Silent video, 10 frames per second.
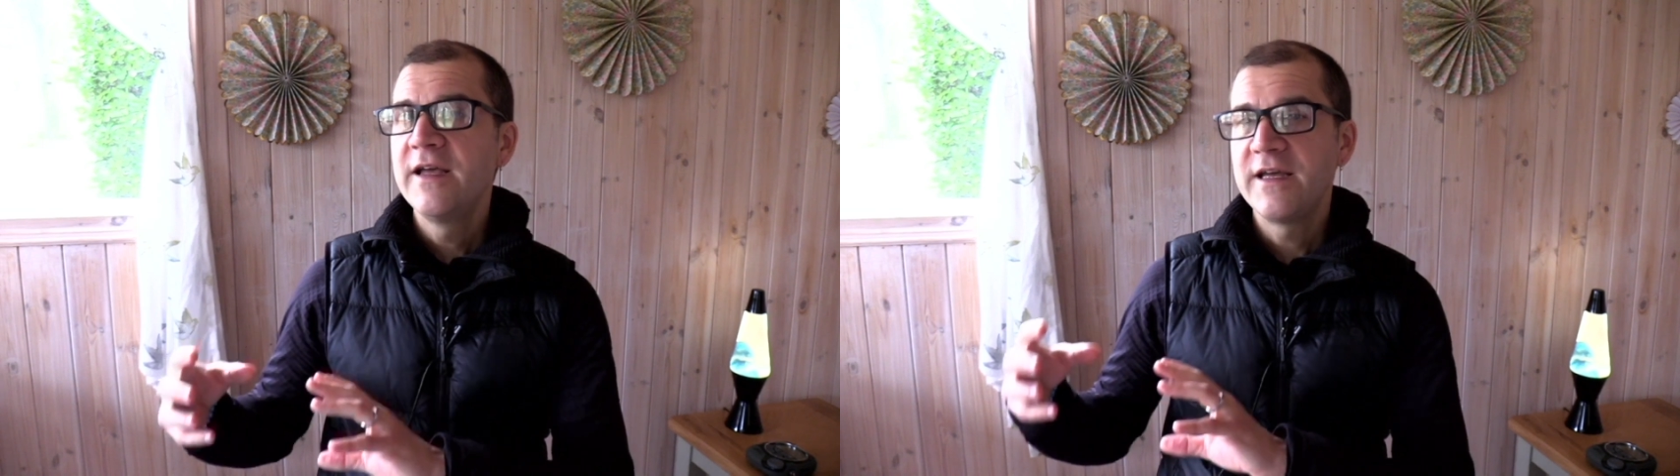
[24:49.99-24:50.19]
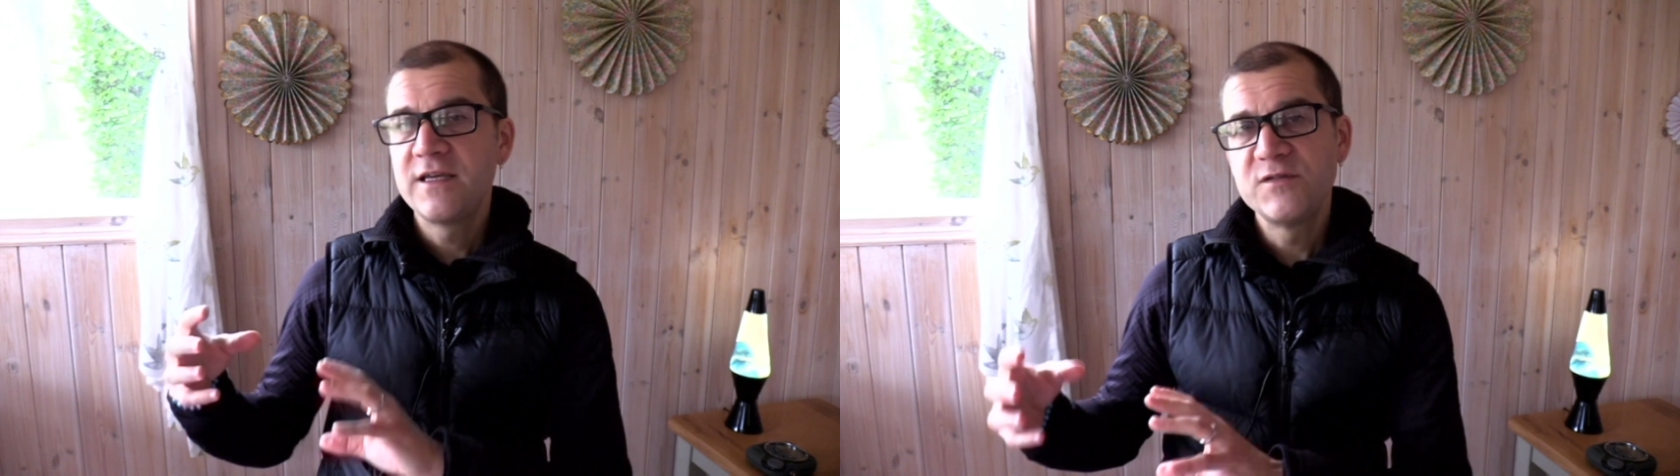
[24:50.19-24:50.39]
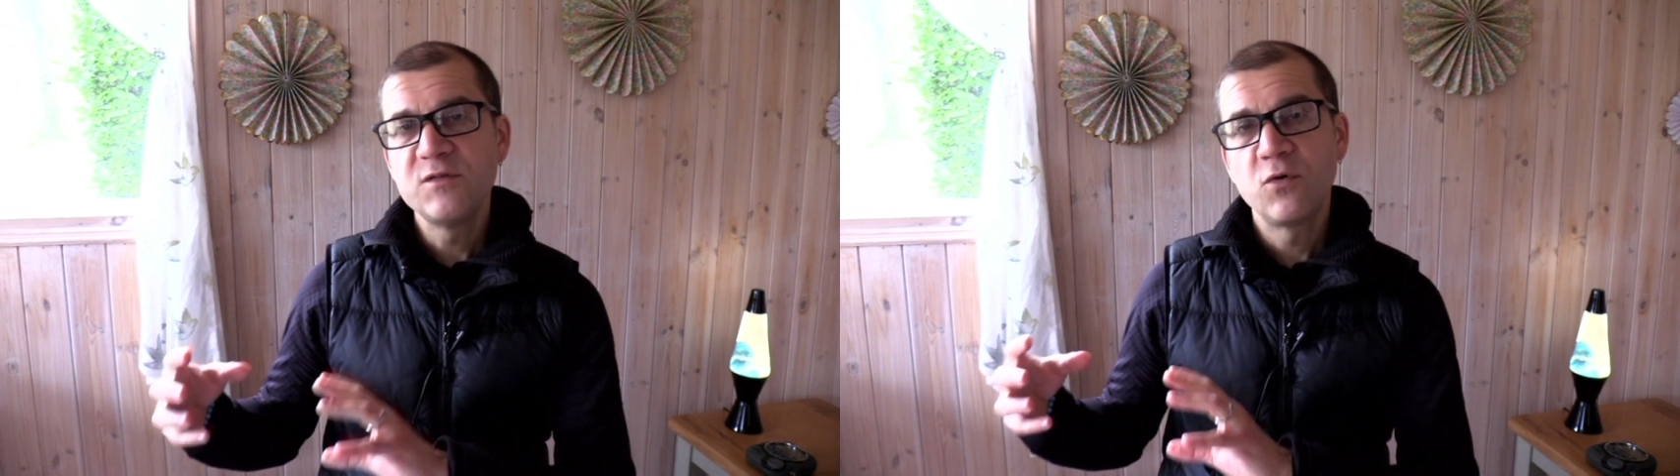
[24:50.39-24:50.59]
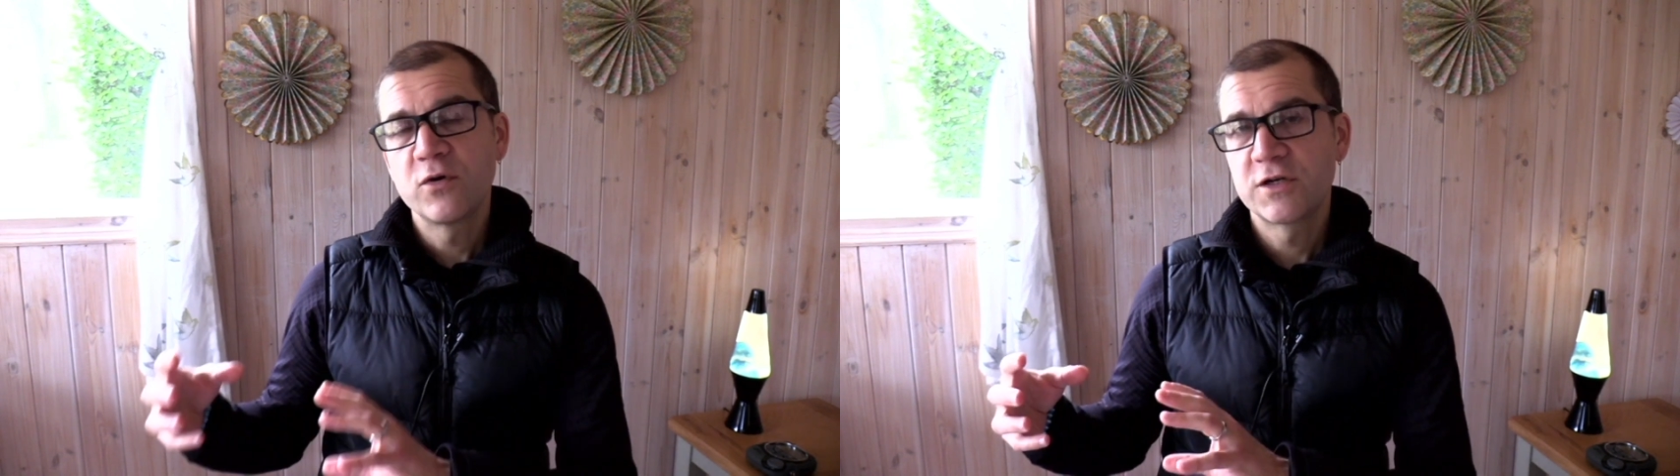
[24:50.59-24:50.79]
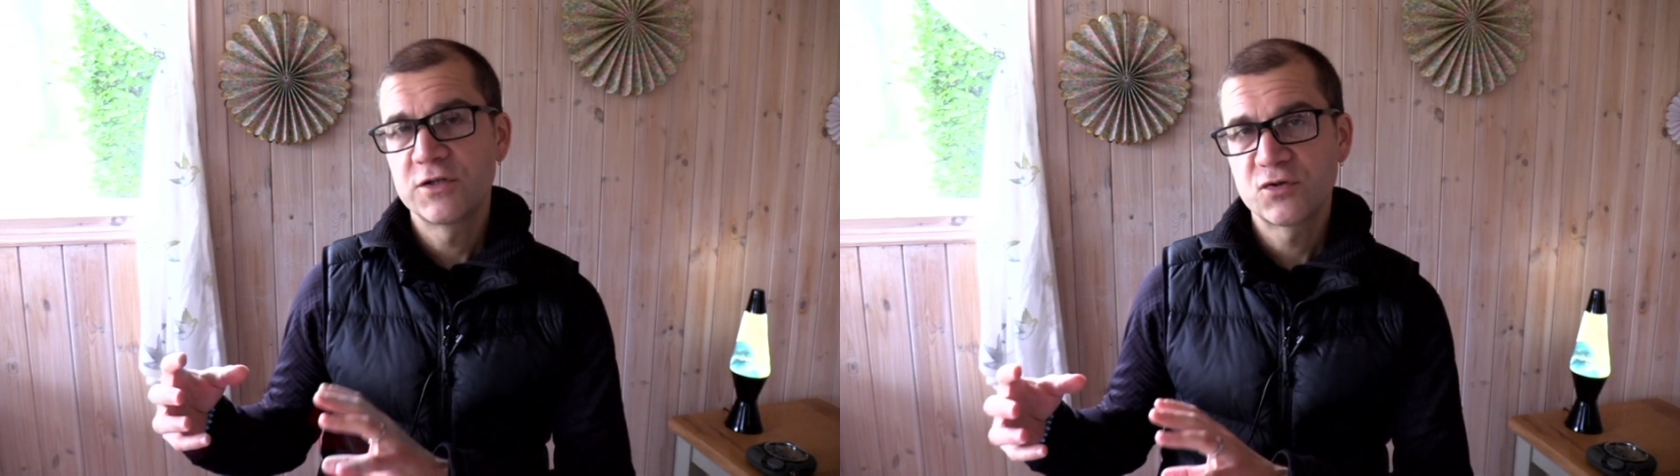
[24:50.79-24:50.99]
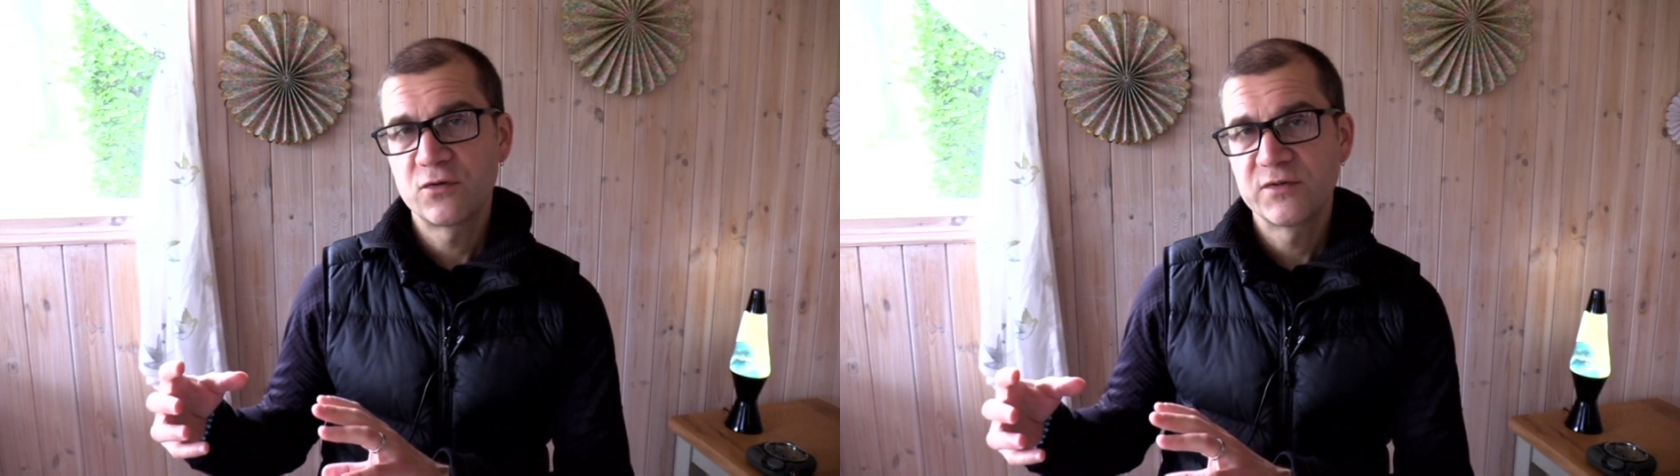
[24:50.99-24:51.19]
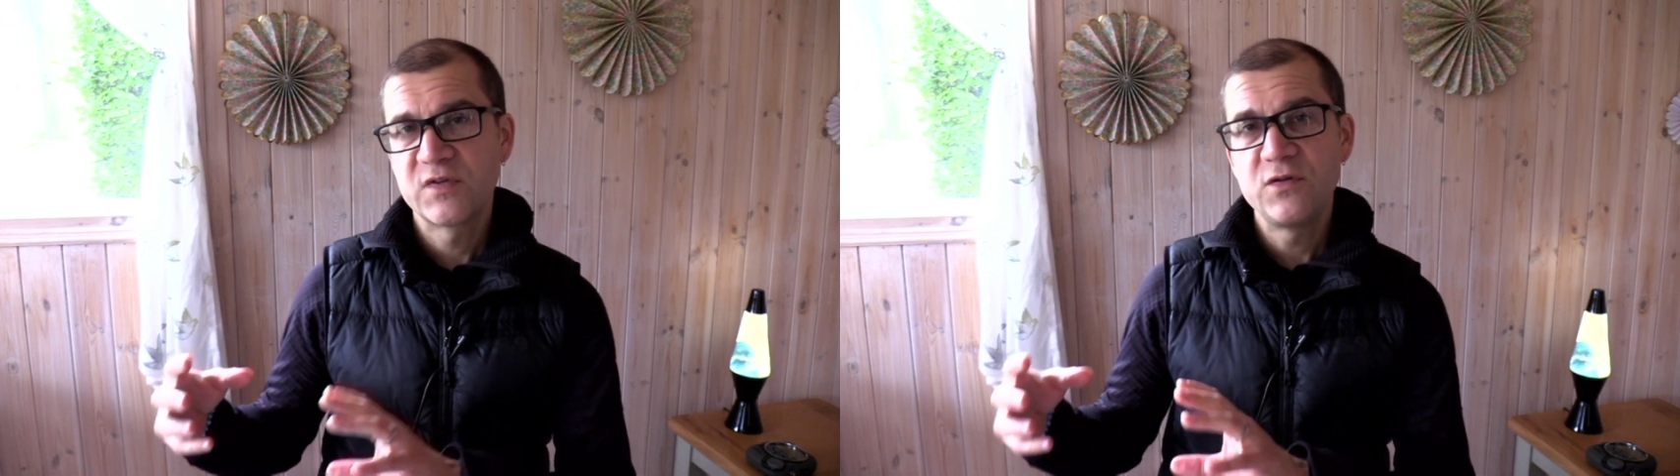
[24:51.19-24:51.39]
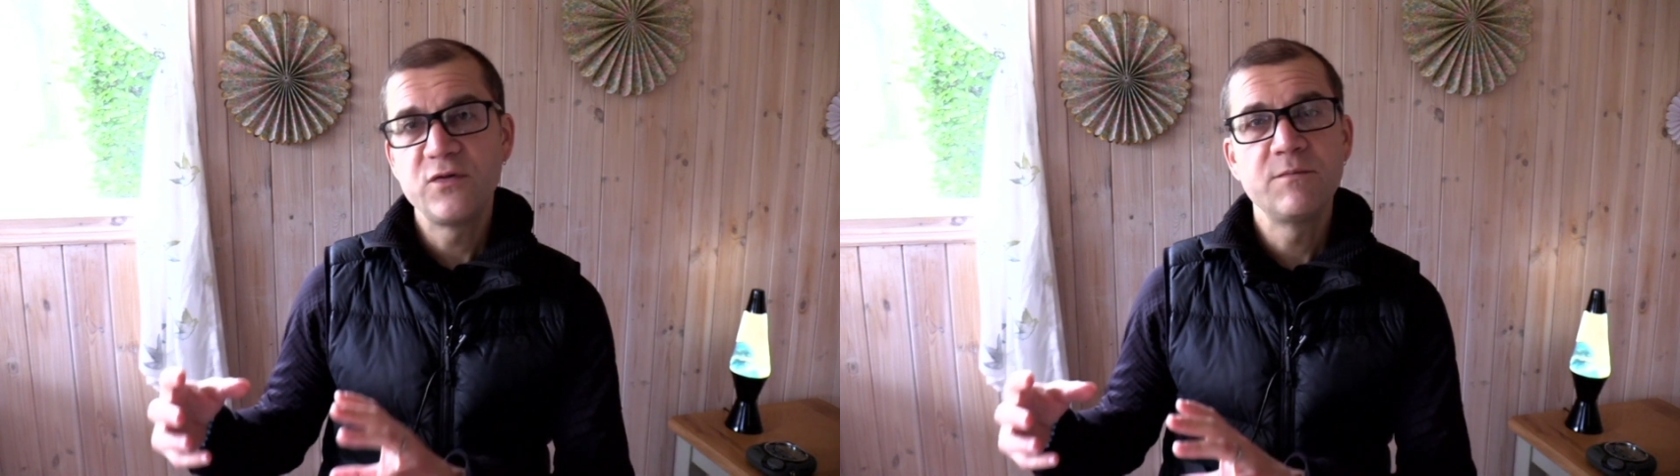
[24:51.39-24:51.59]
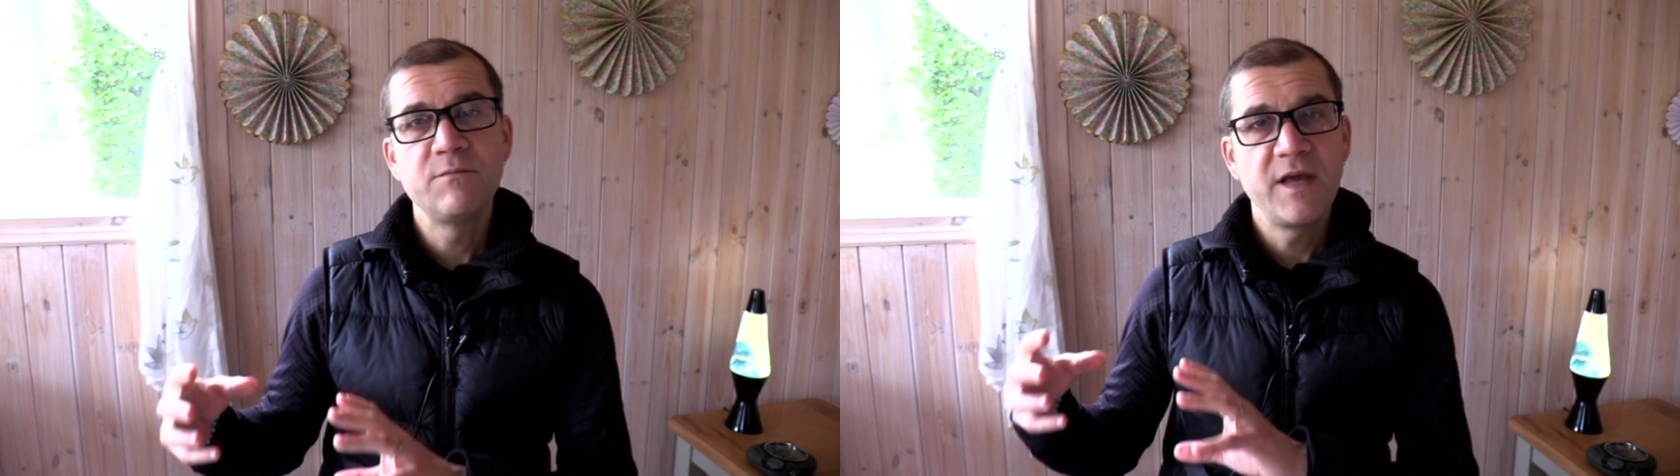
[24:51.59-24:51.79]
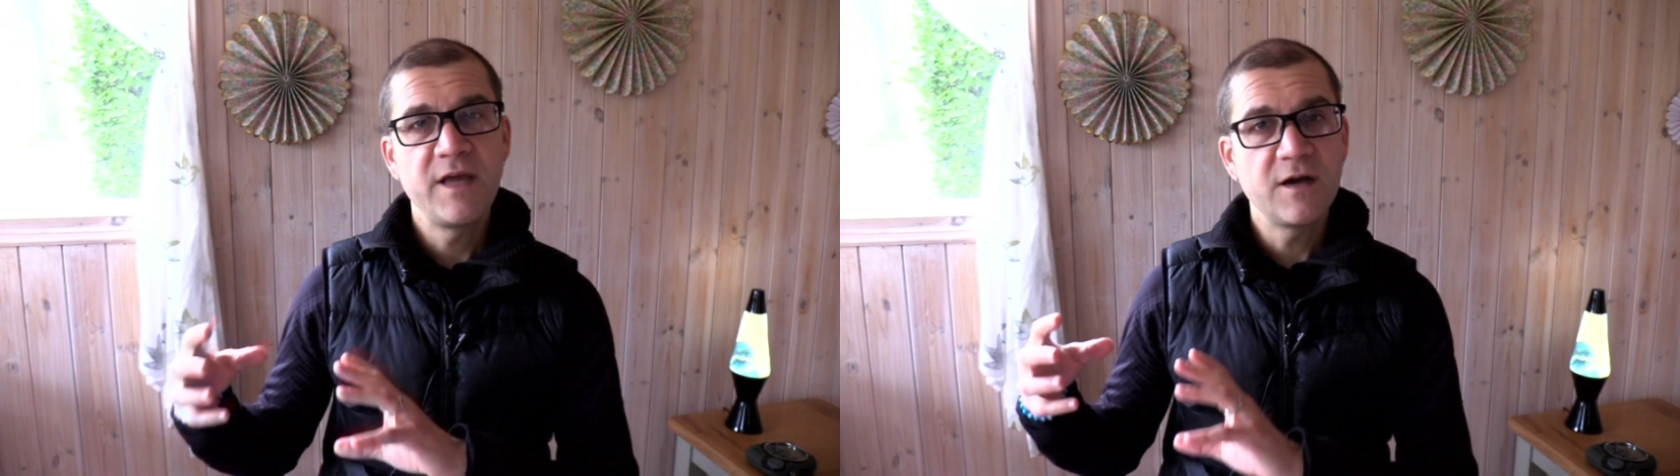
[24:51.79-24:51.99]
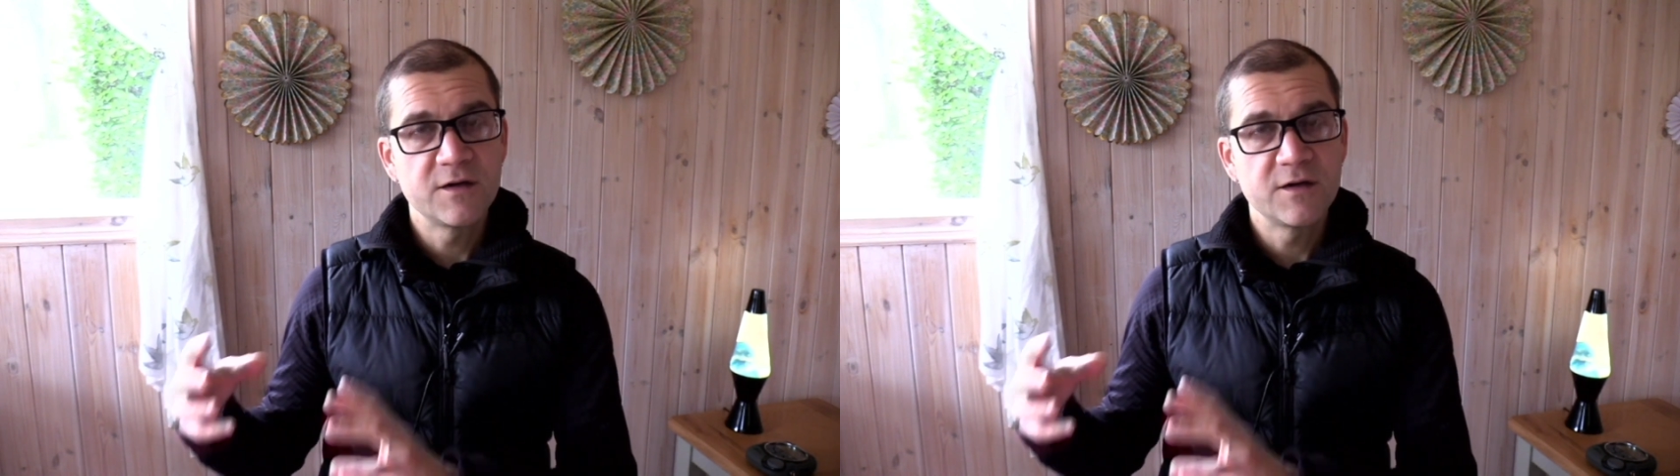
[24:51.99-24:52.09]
it gives you more control so that you can make